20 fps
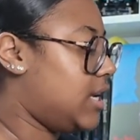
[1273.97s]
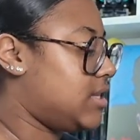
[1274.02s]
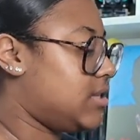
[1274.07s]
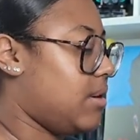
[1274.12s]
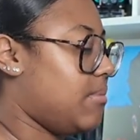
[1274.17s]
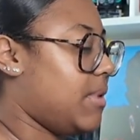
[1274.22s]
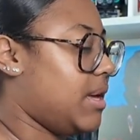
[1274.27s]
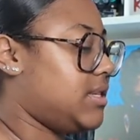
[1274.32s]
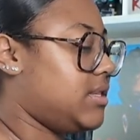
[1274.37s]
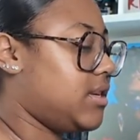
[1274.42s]
So
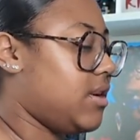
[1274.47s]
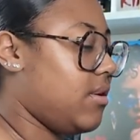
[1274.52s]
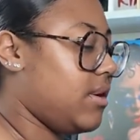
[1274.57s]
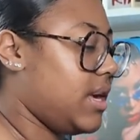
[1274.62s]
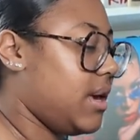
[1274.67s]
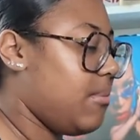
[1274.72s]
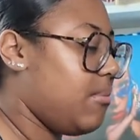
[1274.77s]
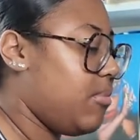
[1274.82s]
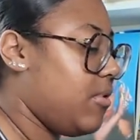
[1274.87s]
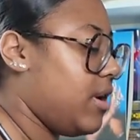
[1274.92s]
I'm about to go
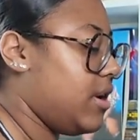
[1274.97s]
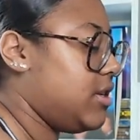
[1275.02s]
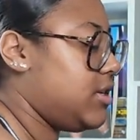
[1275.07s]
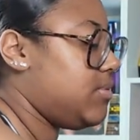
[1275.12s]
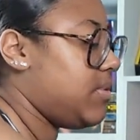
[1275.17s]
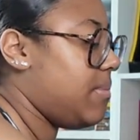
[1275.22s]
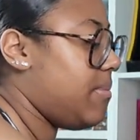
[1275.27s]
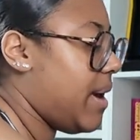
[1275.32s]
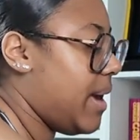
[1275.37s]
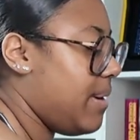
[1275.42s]
get brunch
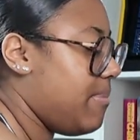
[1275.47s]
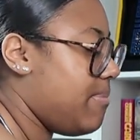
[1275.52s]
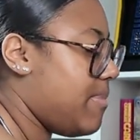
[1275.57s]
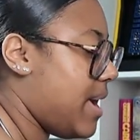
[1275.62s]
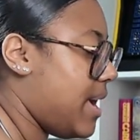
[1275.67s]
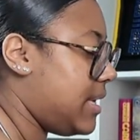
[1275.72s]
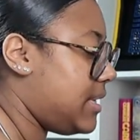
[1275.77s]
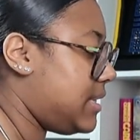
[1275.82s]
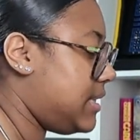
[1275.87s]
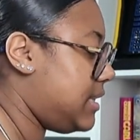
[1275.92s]
with my
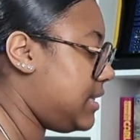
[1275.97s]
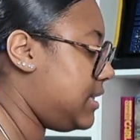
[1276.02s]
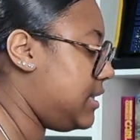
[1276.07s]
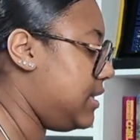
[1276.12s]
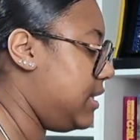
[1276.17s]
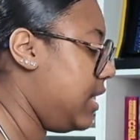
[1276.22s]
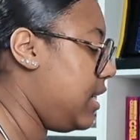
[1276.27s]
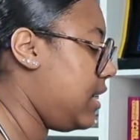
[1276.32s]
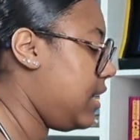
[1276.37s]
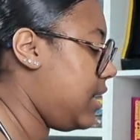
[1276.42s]

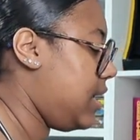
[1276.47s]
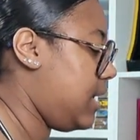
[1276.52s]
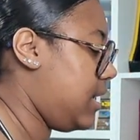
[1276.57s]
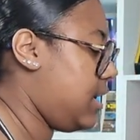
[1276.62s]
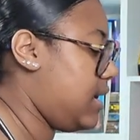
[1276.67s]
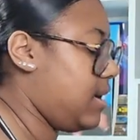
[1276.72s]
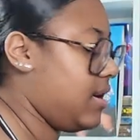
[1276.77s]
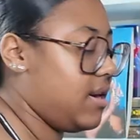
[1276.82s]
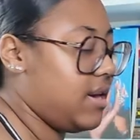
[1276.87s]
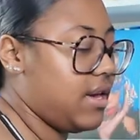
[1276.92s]

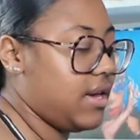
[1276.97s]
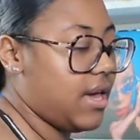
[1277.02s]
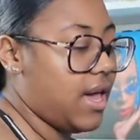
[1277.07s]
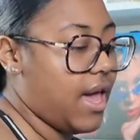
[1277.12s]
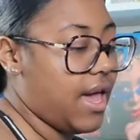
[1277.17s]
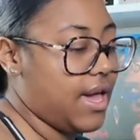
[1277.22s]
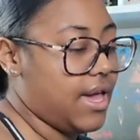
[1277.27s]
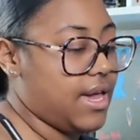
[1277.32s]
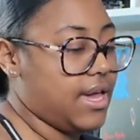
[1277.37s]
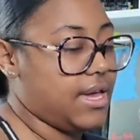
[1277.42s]
bestie,
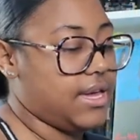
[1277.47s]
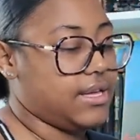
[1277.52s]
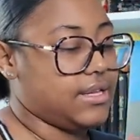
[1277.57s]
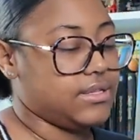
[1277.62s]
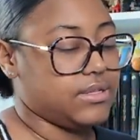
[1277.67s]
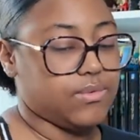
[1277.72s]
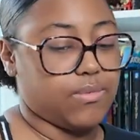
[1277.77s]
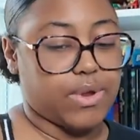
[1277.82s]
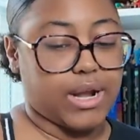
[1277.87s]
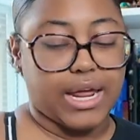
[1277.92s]

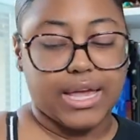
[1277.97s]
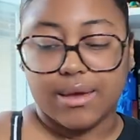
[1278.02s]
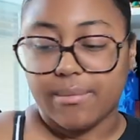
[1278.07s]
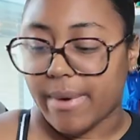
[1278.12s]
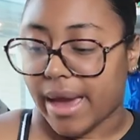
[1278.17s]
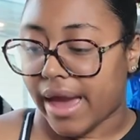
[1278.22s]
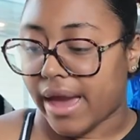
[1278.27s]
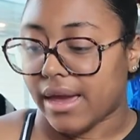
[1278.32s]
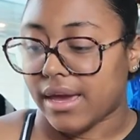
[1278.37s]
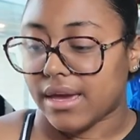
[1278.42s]
and when I get
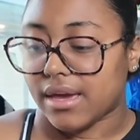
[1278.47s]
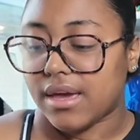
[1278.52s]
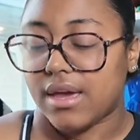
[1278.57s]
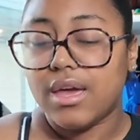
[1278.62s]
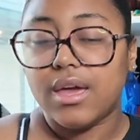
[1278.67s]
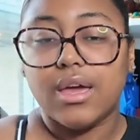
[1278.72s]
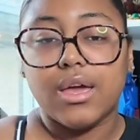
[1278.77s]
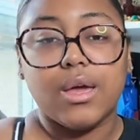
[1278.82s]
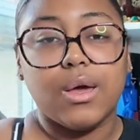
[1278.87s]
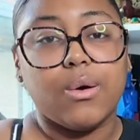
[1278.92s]
back,
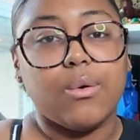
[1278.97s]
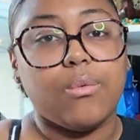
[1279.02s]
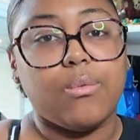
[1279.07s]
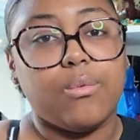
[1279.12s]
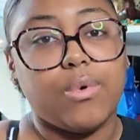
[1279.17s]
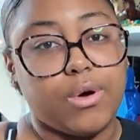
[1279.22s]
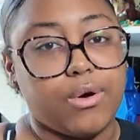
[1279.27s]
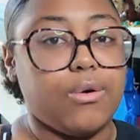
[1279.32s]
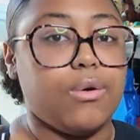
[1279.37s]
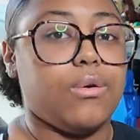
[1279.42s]

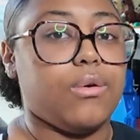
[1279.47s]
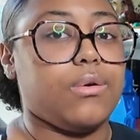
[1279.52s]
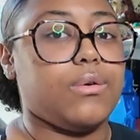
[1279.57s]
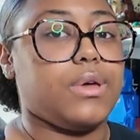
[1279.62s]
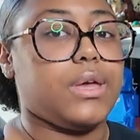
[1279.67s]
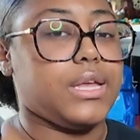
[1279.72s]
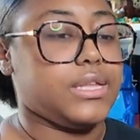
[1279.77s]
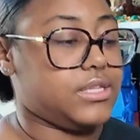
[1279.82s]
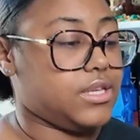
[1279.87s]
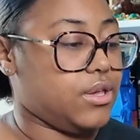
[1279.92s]
we'll
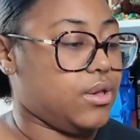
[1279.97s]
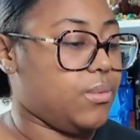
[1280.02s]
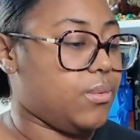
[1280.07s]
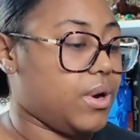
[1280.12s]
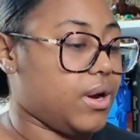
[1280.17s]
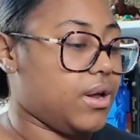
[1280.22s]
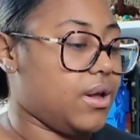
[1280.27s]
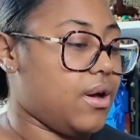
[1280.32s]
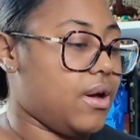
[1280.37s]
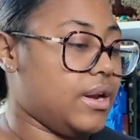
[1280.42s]
continue
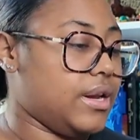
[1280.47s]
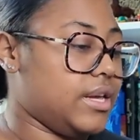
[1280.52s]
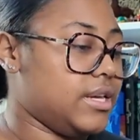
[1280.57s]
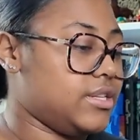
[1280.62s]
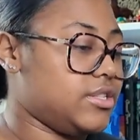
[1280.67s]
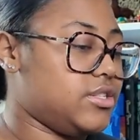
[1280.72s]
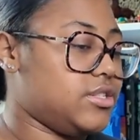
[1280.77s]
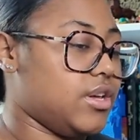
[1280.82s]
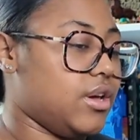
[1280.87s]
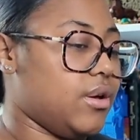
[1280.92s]
working on
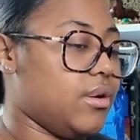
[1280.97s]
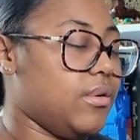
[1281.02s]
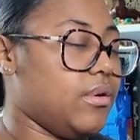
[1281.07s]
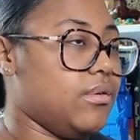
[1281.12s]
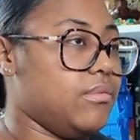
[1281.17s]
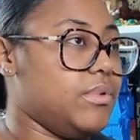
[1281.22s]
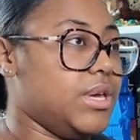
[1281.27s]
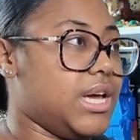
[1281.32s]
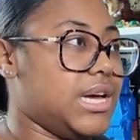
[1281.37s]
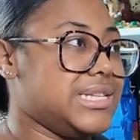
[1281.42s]
it.
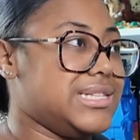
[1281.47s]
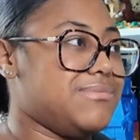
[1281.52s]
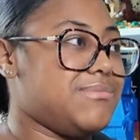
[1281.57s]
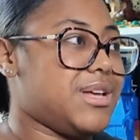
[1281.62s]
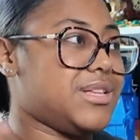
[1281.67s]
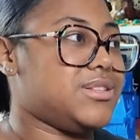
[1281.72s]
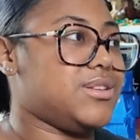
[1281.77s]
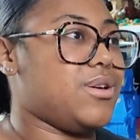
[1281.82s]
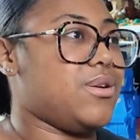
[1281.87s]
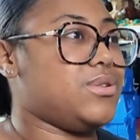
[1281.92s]
So because I'm
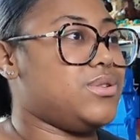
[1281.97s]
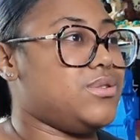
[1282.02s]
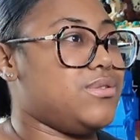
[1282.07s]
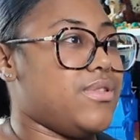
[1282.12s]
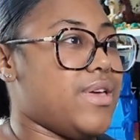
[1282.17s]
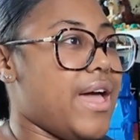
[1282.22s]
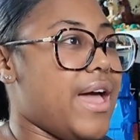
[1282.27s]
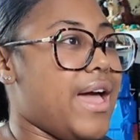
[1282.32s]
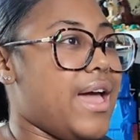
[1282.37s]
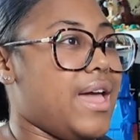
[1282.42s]
about to go do
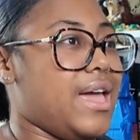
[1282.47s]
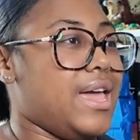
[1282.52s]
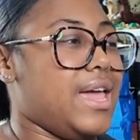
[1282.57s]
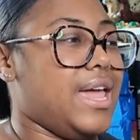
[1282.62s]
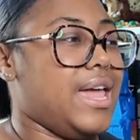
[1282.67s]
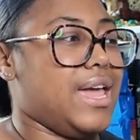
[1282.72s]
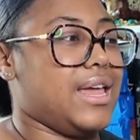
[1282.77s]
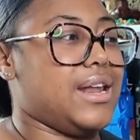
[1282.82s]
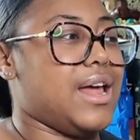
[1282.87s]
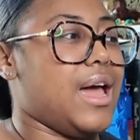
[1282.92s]
that,
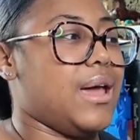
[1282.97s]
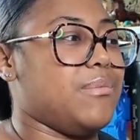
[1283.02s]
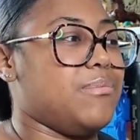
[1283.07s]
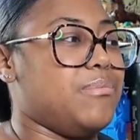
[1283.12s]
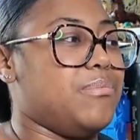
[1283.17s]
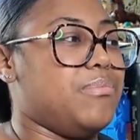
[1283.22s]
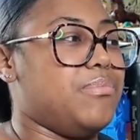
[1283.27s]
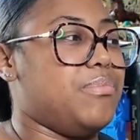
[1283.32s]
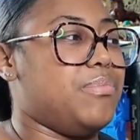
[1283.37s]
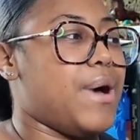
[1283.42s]
and I
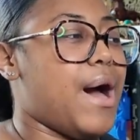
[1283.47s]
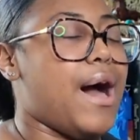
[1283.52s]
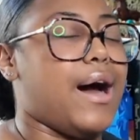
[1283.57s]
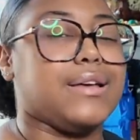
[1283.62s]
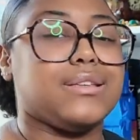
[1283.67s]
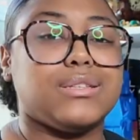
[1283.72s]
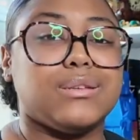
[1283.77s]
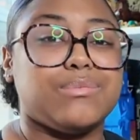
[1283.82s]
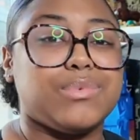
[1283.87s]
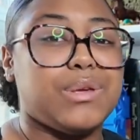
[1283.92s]

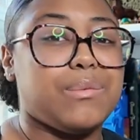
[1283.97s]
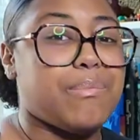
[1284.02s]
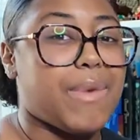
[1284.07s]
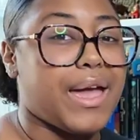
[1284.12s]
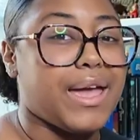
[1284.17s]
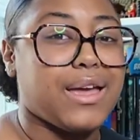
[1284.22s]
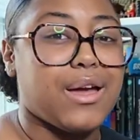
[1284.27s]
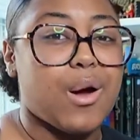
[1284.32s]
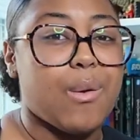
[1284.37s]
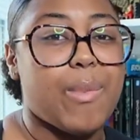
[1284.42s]
possibly
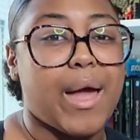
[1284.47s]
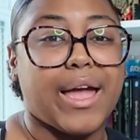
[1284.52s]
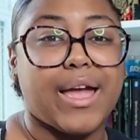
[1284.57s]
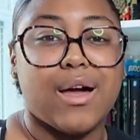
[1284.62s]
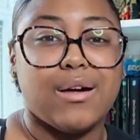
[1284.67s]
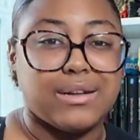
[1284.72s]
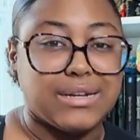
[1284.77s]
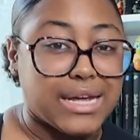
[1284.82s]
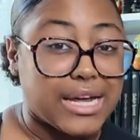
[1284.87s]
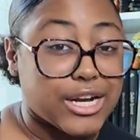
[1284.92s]
might go back
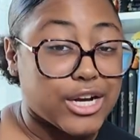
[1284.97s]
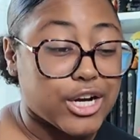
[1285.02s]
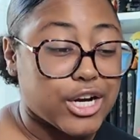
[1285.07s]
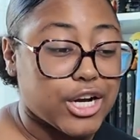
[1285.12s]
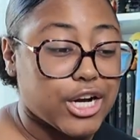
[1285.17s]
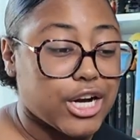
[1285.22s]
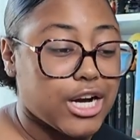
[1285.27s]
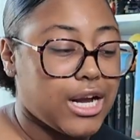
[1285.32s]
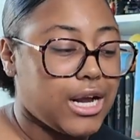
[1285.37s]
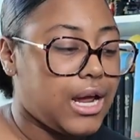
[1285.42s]
out
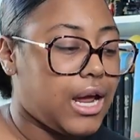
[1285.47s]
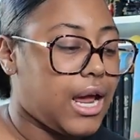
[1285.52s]
later,